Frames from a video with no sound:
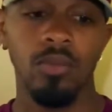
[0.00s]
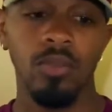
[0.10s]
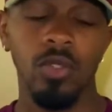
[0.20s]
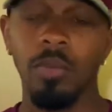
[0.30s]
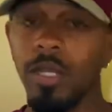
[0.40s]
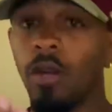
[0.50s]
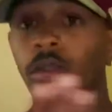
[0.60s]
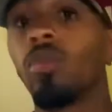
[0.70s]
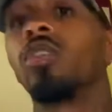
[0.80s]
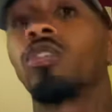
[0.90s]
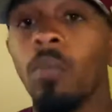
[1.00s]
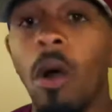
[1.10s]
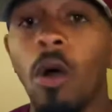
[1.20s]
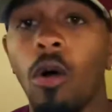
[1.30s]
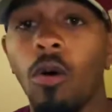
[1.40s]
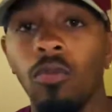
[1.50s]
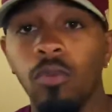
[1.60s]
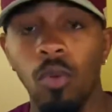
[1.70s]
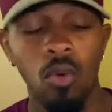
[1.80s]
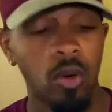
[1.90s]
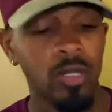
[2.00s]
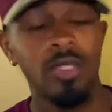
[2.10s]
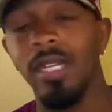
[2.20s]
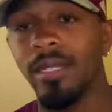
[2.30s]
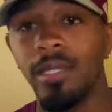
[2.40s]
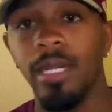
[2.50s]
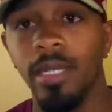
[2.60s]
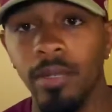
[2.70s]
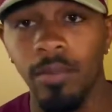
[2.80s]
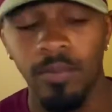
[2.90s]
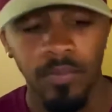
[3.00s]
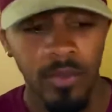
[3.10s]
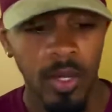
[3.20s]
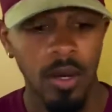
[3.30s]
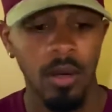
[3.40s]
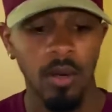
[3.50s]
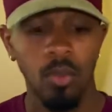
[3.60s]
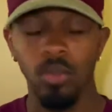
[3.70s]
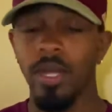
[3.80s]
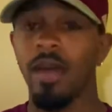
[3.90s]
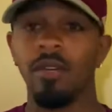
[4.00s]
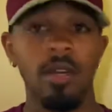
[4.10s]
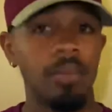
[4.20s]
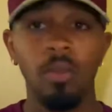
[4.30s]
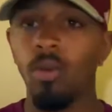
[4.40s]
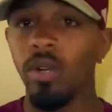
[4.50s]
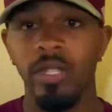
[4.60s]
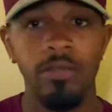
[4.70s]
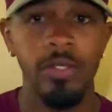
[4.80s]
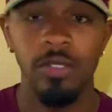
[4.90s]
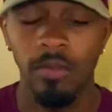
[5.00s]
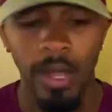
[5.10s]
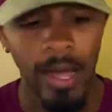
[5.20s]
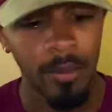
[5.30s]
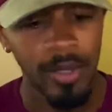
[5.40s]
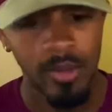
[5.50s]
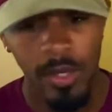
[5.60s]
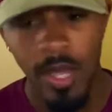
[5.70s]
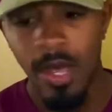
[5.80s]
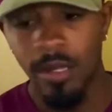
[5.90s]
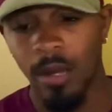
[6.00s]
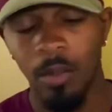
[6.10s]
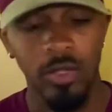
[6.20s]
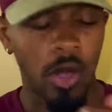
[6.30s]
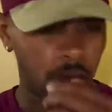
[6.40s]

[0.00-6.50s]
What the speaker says: to be on the crystal ball for Texas A&M. We have a couple of more defensive linemen that I'm going to talk